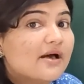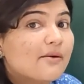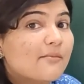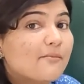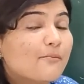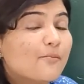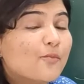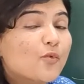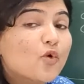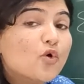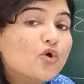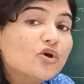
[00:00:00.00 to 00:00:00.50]

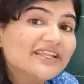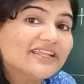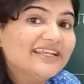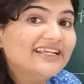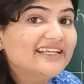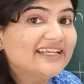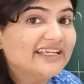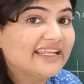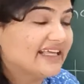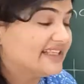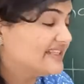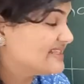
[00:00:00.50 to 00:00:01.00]
more
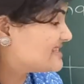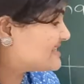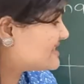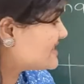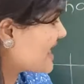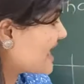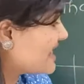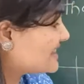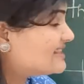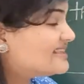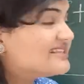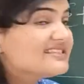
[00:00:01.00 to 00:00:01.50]
intense
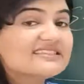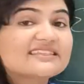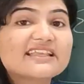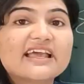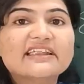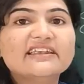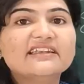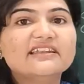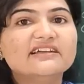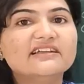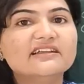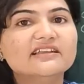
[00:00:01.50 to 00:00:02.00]
than the
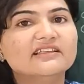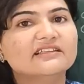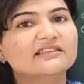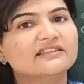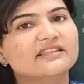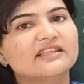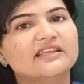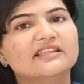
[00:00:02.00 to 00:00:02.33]
standard,